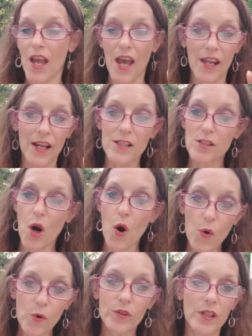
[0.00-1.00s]
And I
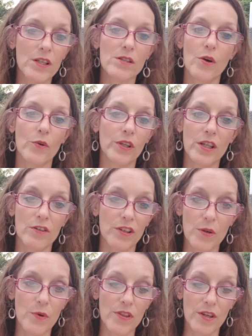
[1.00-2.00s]
totally agree
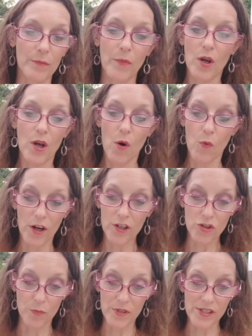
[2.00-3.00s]
with him
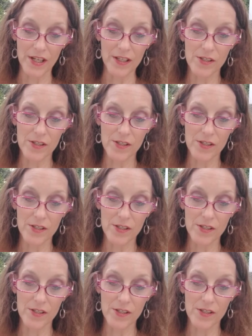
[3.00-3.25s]
100%.